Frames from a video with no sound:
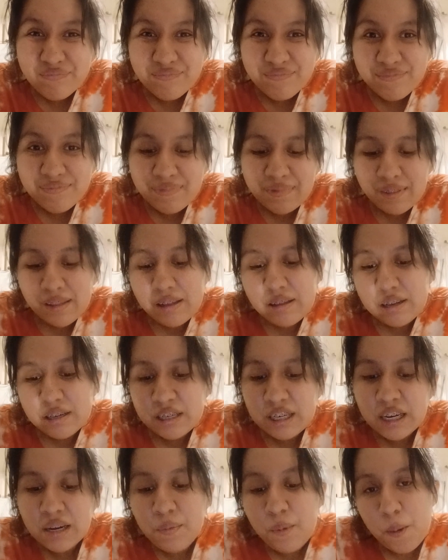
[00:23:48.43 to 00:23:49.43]
Mm, let's
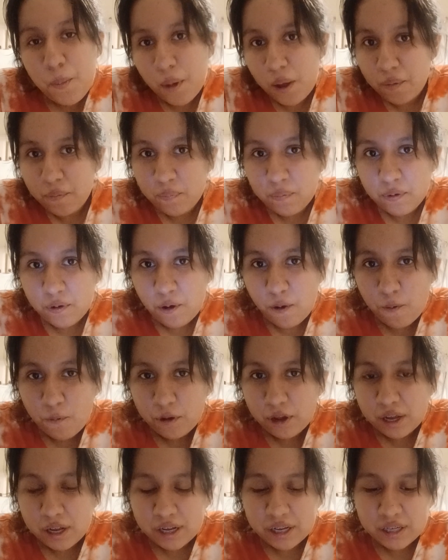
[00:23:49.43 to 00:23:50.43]
check my mom's phone,
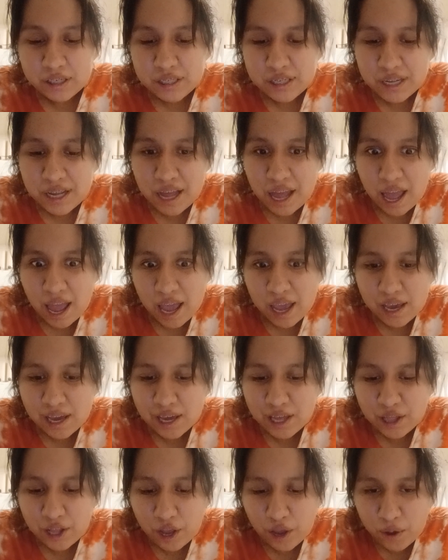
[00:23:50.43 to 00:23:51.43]
because
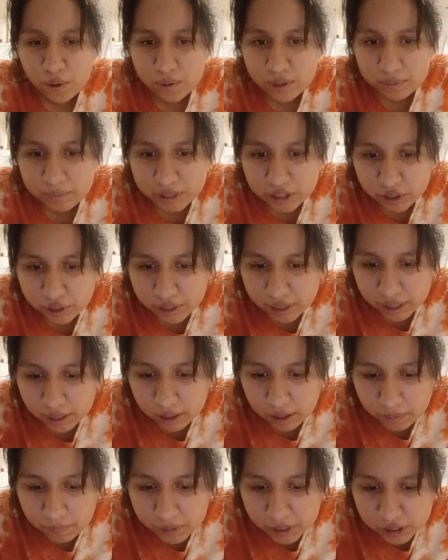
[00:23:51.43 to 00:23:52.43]
you know. Let me show you guys
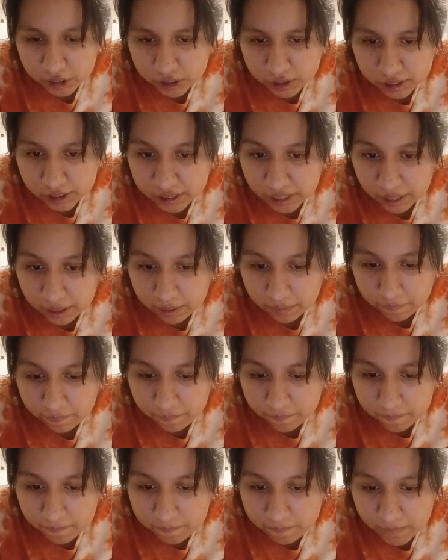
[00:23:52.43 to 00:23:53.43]
some pictures she has
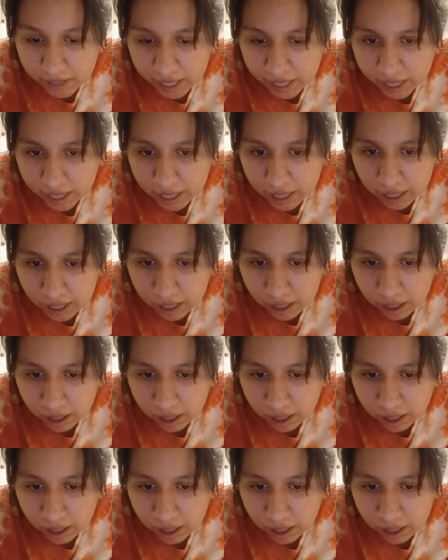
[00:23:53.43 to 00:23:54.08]
of me.